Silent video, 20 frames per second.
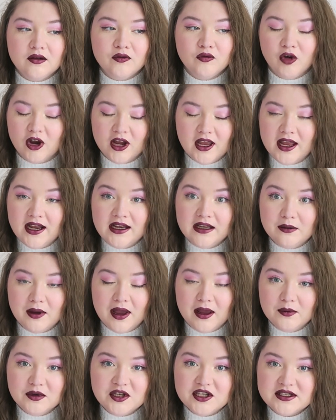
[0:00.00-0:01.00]
Right,
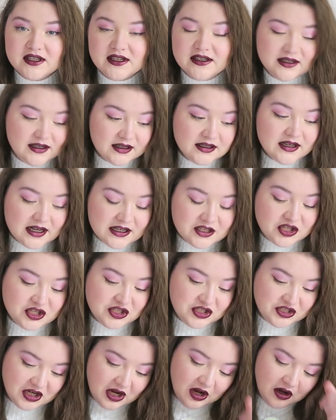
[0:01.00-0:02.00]
anyway, we're just gonna, let's
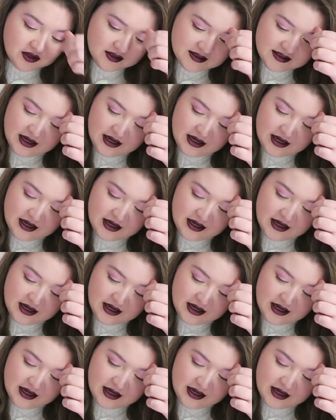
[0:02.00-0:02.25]
just start.